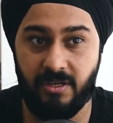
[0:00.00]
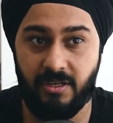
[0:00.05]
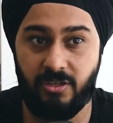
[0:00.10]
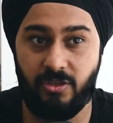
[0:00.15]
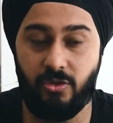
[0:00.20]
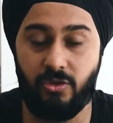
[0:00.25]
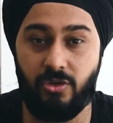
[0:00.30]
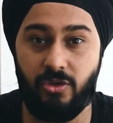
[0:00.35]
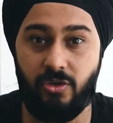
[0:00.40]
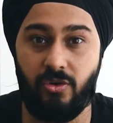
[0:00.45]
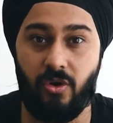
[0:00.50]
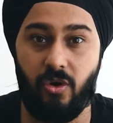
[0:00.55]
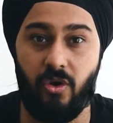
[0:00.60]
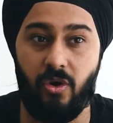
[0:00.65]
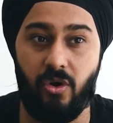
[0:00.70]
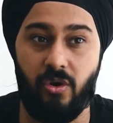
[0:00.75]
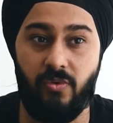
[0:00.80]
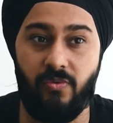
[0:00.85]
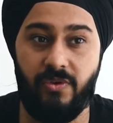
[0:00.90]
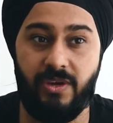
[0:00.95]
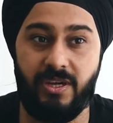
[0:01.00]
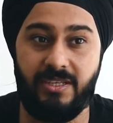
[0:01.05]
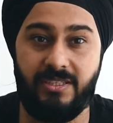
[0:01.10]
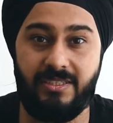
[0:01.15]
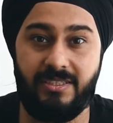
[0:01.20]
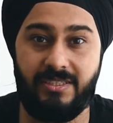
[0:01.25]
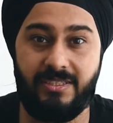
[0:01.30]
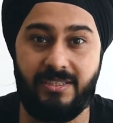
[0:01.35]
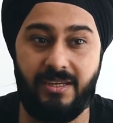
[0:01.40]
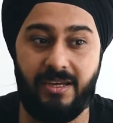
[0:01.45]
You should
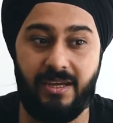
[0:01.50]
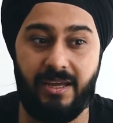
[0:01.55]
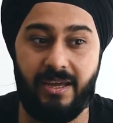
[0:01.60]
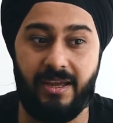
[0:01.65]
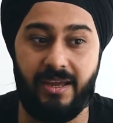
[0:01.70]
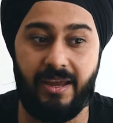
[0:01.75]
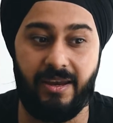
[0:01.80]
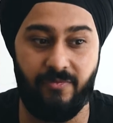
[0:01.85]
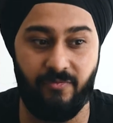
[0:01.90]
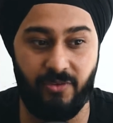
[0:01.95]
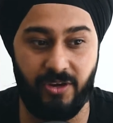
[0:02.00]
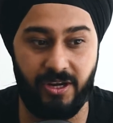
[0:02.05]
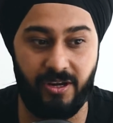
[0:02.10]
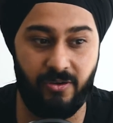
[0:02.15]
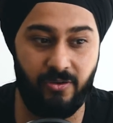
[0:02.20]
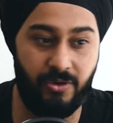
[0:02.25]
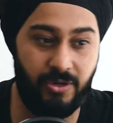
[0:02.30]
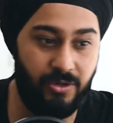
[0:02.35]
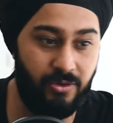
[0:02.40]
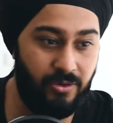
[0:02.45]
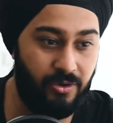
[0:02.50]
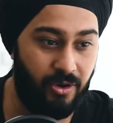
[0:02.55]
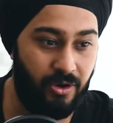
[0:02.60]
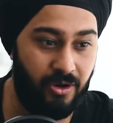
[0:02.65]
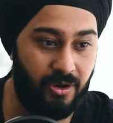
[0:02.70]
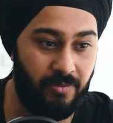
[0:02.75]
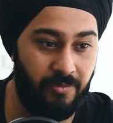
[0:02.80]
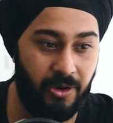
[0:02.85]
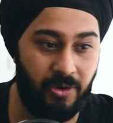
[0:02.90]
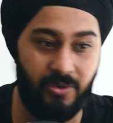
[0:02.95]
always, and we are going to talk
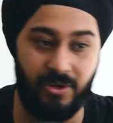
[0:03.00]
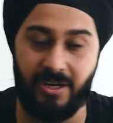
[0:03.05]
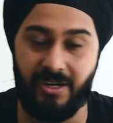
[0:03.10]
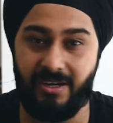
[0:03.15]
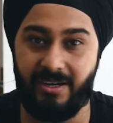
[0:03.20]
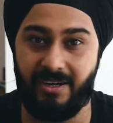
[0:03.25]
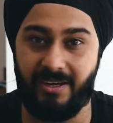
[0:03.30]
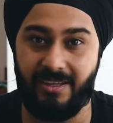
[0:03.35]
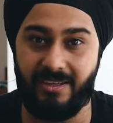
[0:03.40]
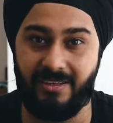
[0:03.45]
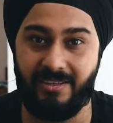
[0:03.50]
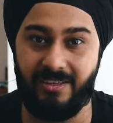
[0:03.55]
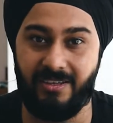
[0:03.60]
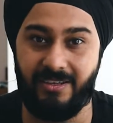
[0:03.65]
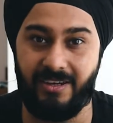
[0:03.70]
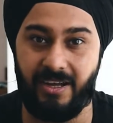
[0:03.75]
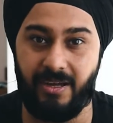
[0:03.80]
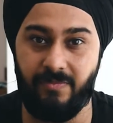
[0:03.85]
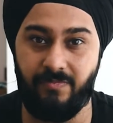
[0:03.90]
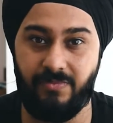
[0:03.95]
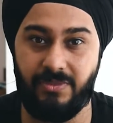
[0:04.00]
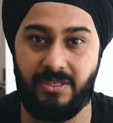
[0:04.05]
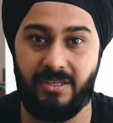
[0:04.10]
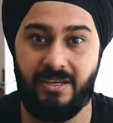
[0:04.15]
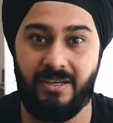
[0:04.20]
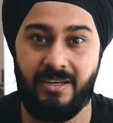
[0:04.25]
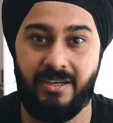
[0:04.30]
about it in the tips.